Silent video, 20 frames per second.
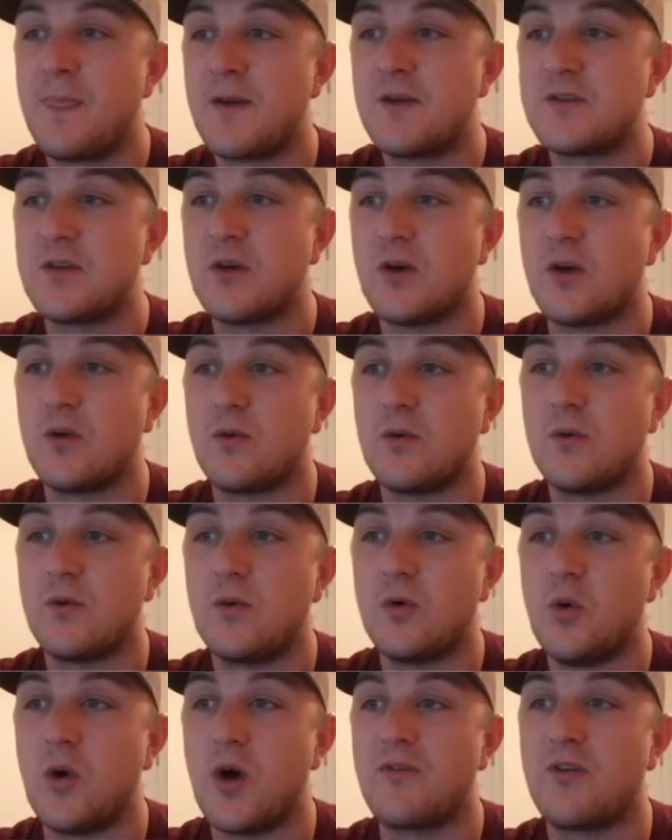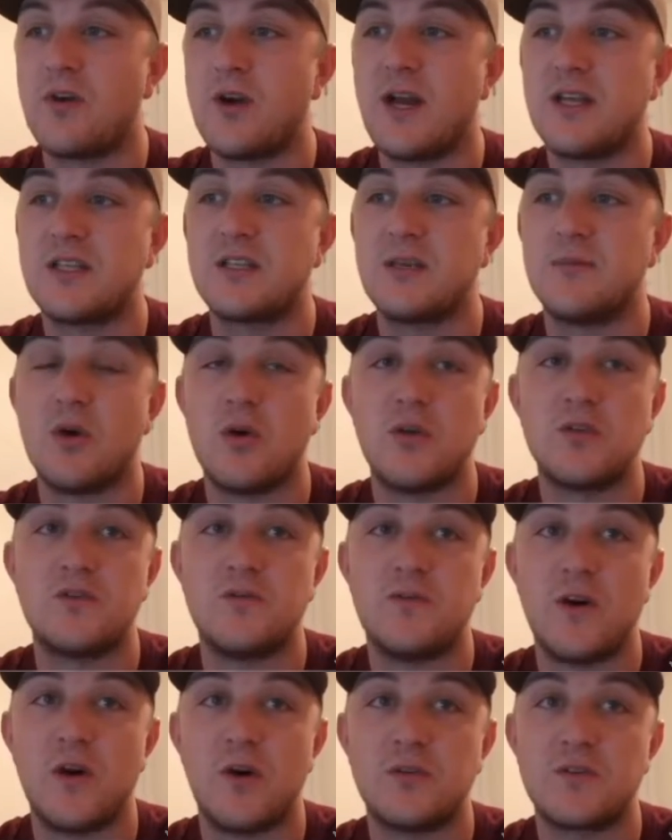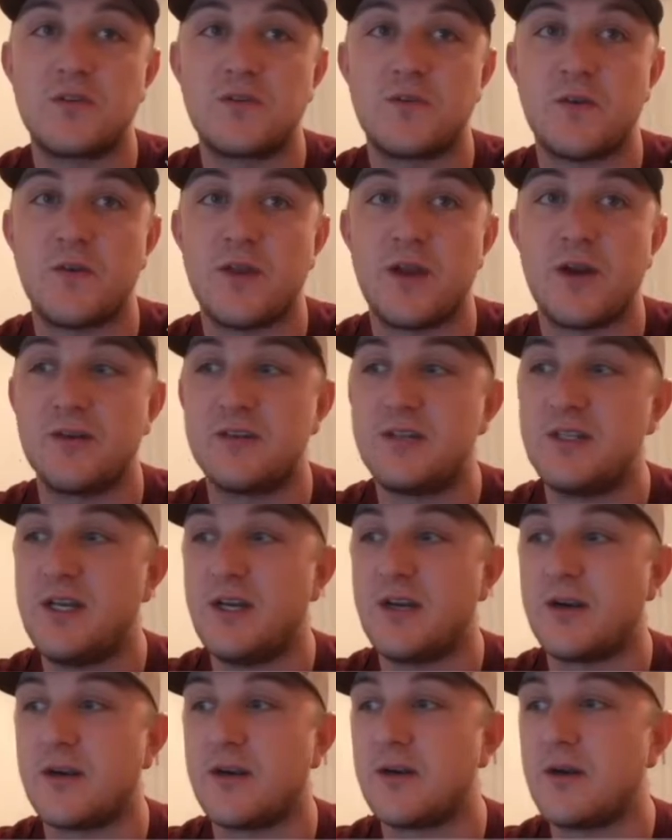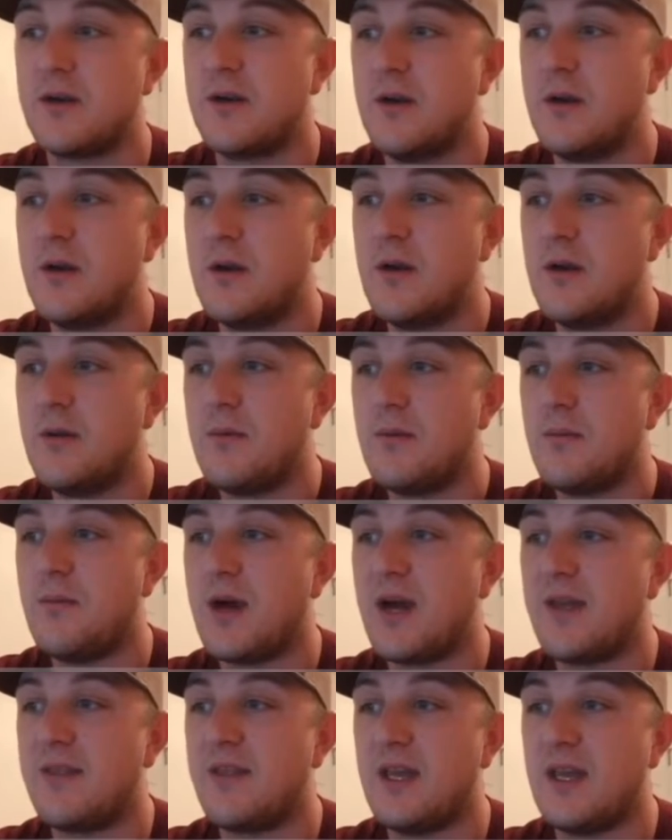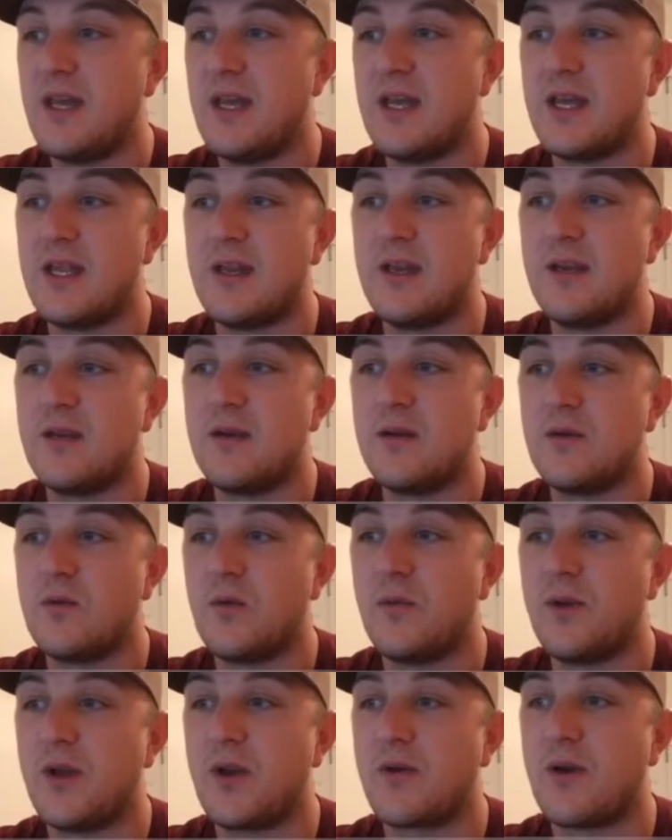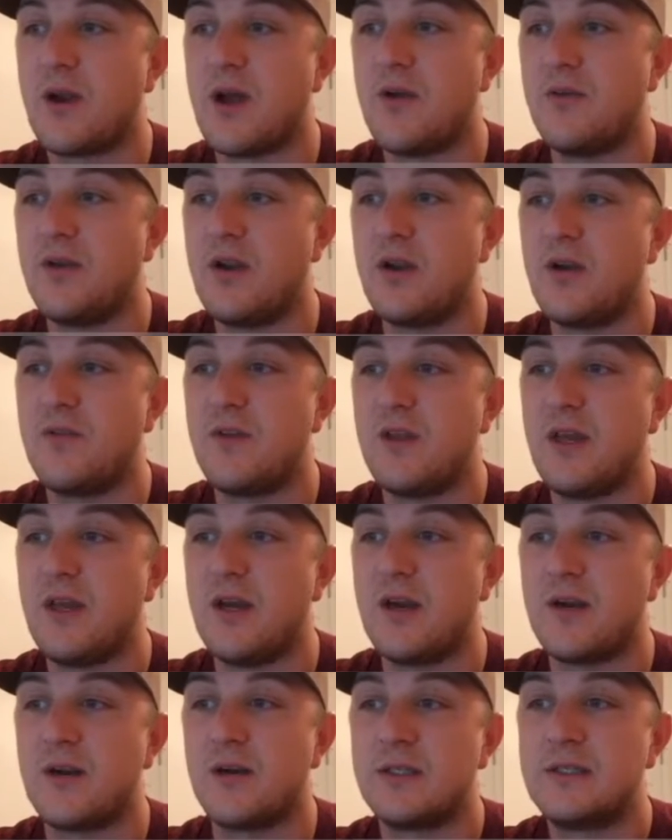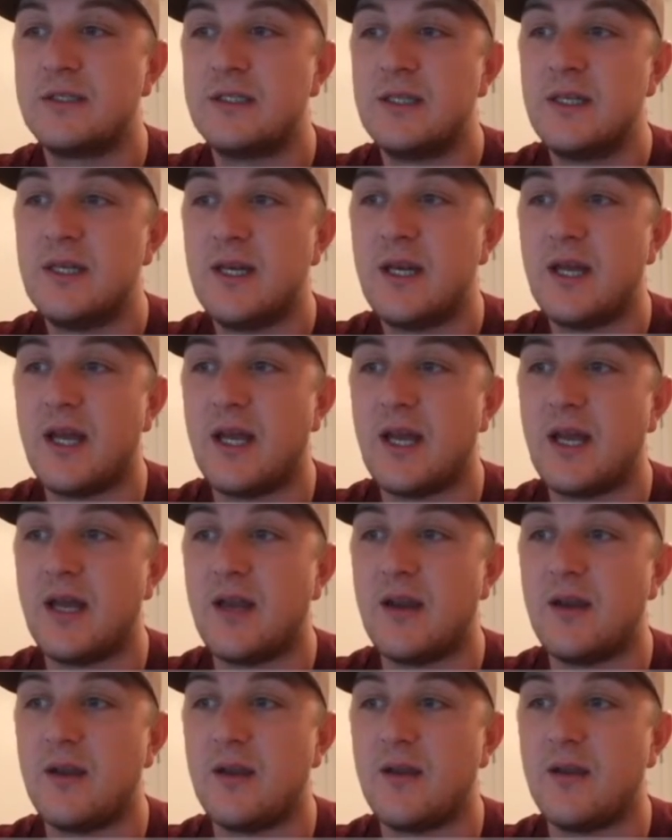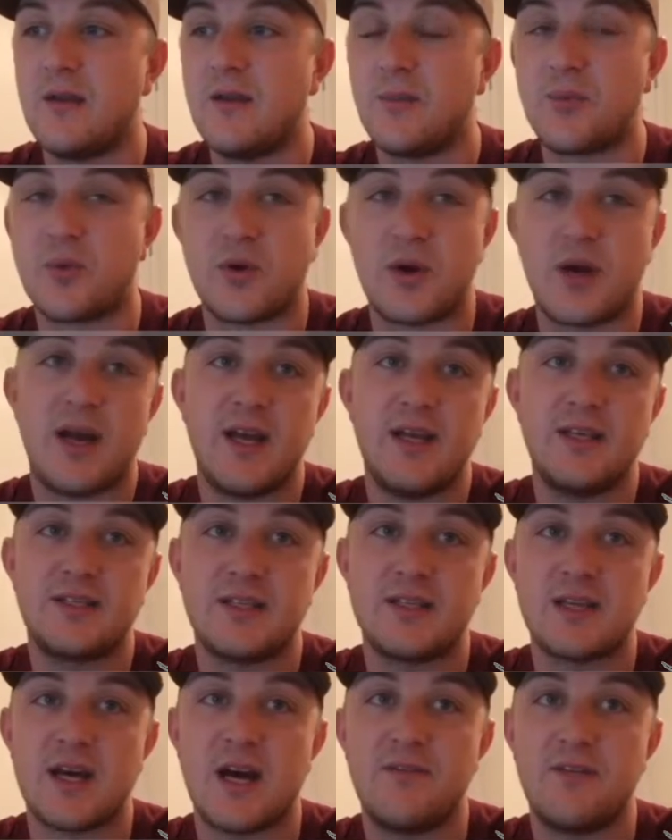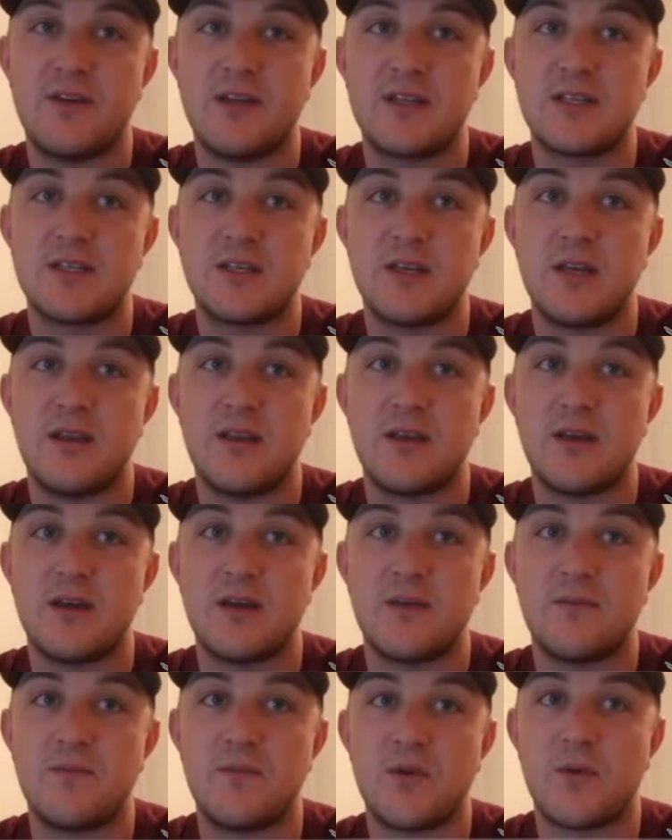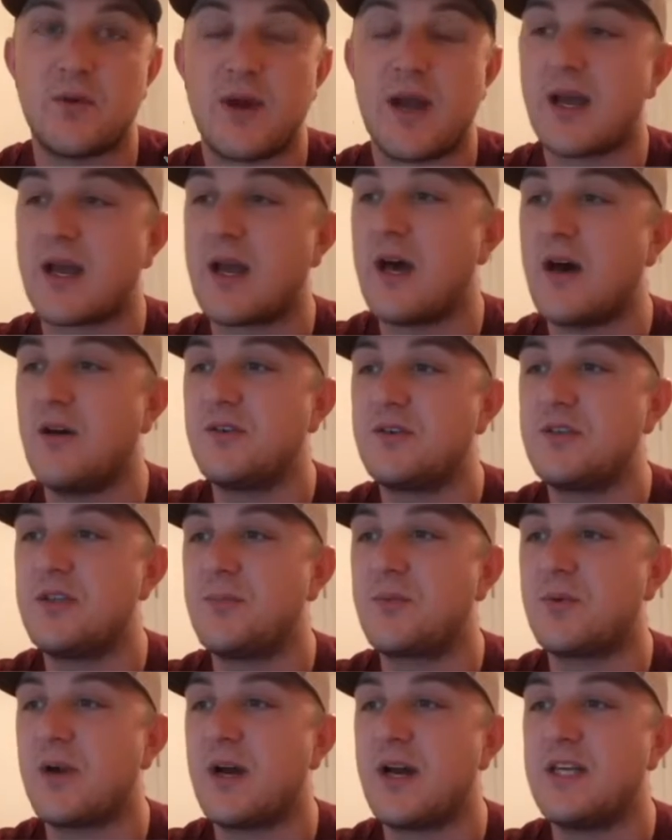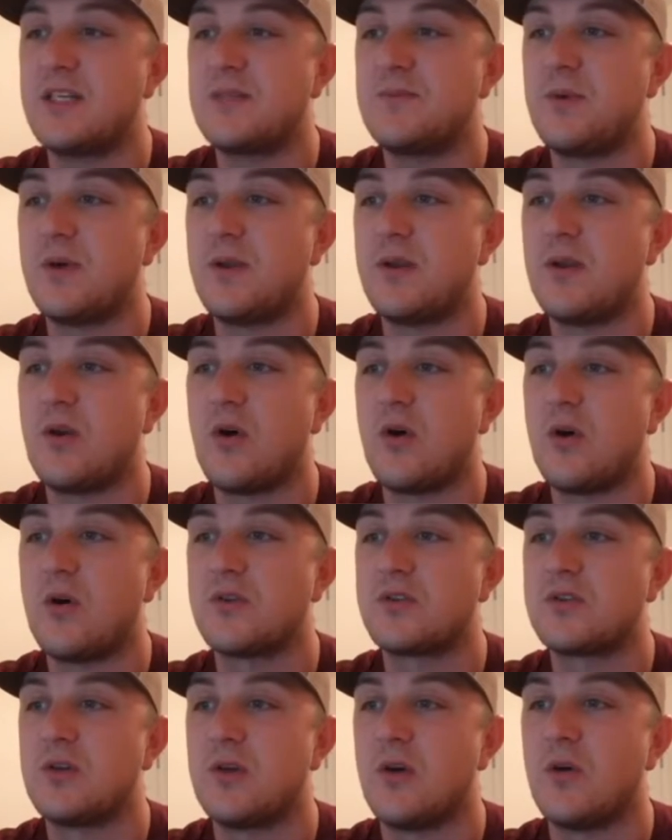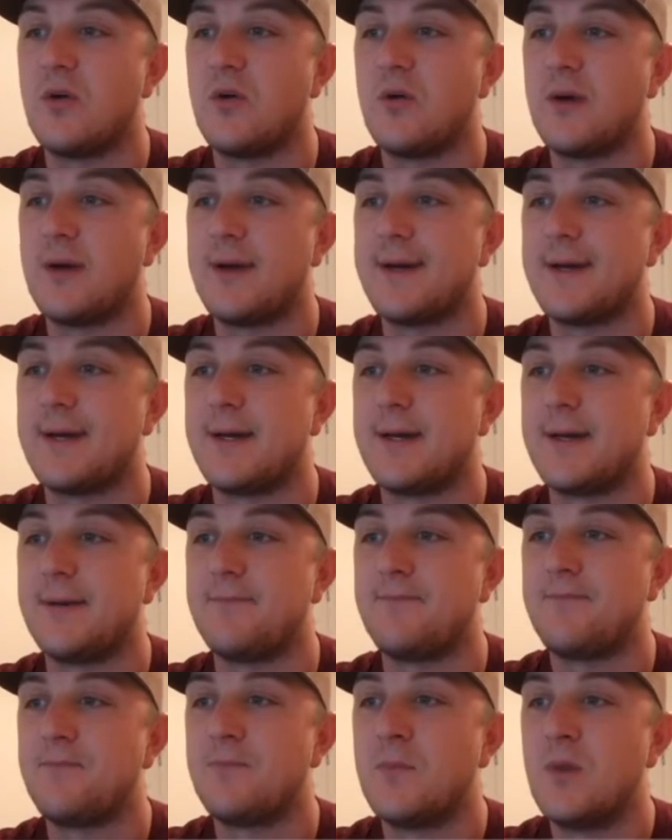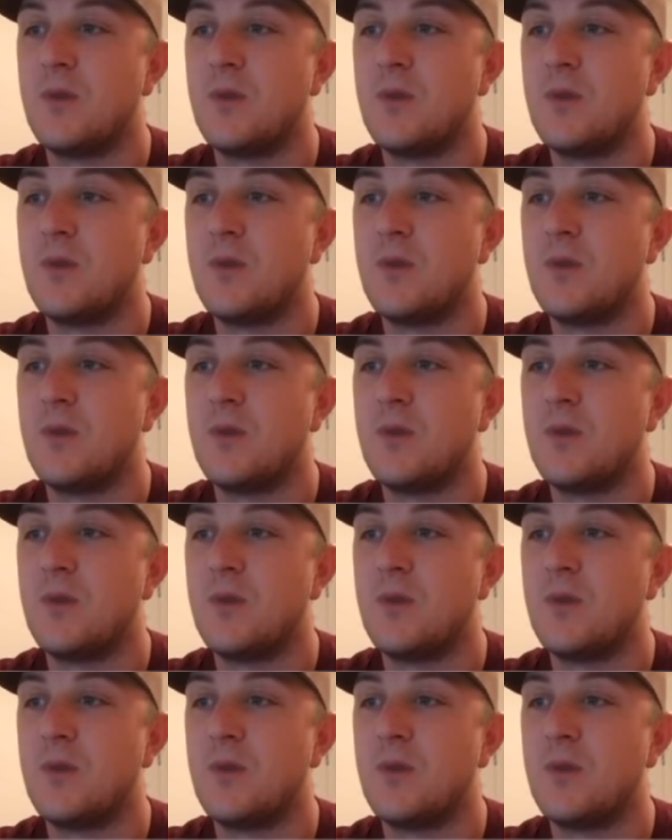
So whoever has the most votes for their deer by the end will be crowned Deer of the Year and the prize is obviously the the Rackology prize, but also um,